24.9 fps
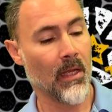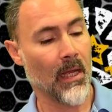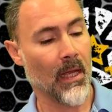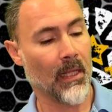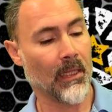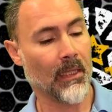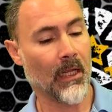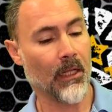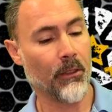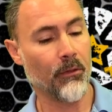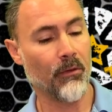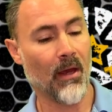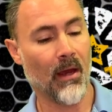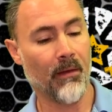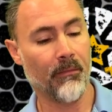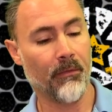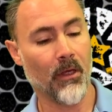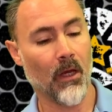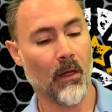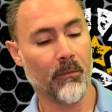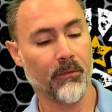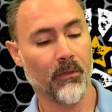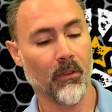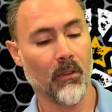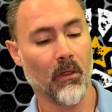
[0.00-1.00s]
and then you have the
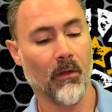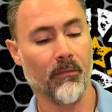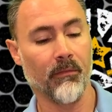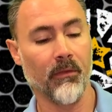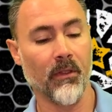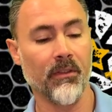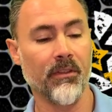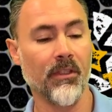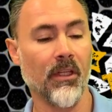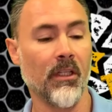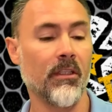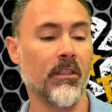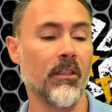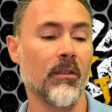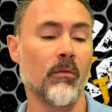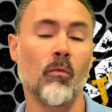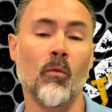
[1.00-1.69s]
option of the tinted